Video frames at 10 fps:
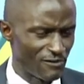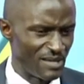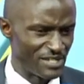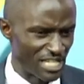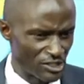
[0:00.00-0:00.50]
of
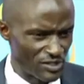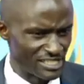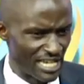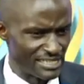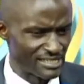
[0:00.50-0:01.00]
Lamentation that
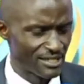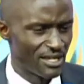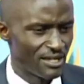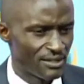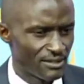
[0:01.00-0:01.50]
says,
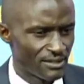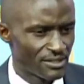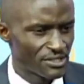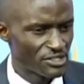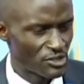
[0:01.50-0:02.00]

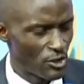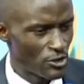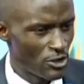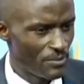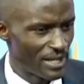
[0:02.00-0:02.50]

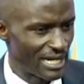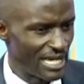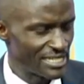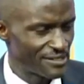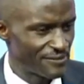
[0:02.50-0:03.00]
sorrow may
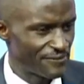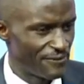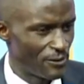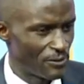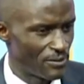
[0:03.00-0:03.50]
last
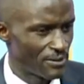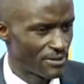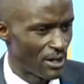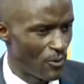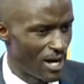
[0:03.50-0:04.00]
for
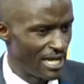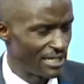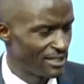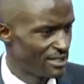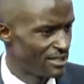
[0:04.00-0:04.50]
a
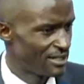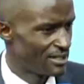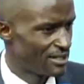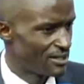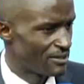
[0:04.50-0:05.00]
while,
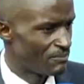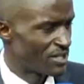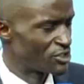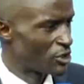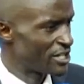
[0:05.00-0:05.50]

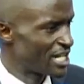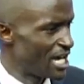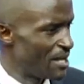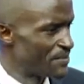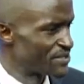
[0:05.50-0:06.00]
but joy
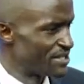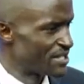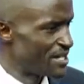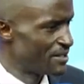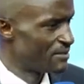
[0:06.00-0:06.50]
comes in
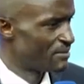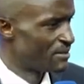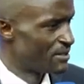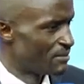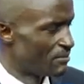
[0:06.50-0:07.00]
the
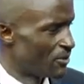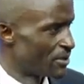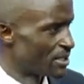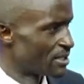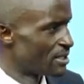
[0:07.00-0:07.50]

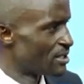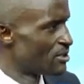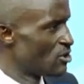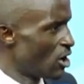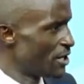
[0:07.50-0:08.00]
morning.
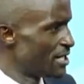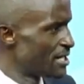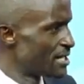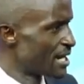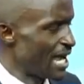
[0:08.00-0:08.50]
God
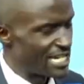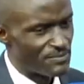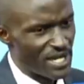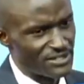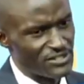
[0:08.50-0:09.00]
had
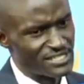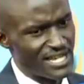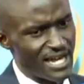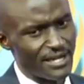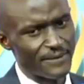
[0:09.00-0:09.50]
met this
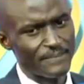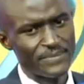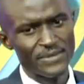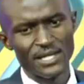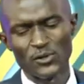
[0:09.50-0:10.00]
guy.
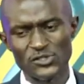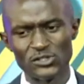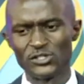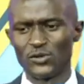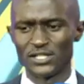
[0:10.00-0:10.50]
He was told,
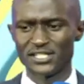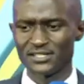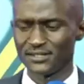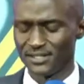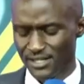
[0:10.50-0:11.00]
you know what?
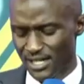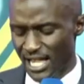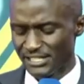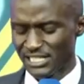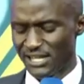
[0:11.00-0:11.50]

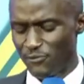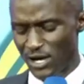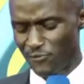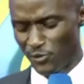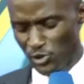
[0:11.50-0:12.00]
I still have
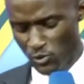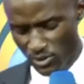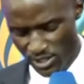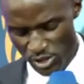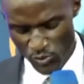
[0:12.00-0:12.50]
work for you.
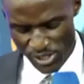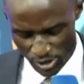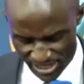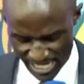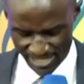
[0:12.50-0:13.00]
You are
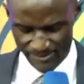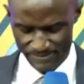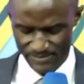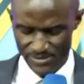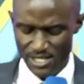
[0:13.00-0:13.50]
not done.
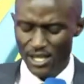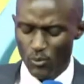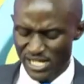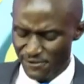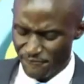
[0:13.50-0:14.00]

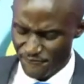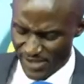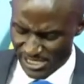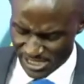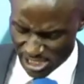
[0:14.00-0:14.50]
When he
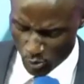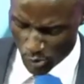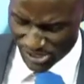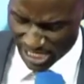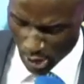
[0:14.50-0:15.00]
felt he
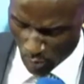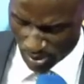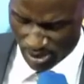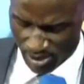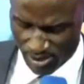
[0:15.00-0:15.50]
was alone,